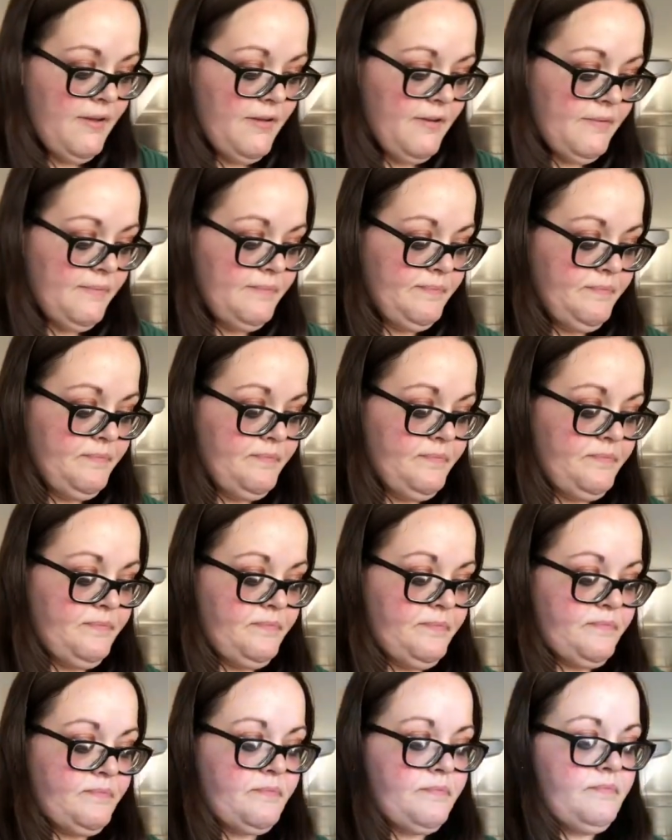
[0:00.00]

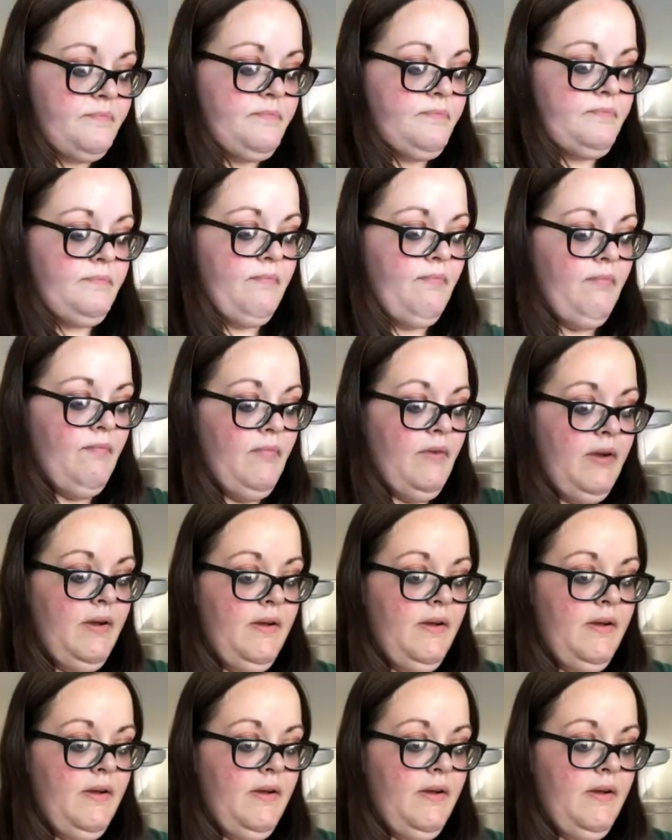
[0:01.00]
Nothing is said.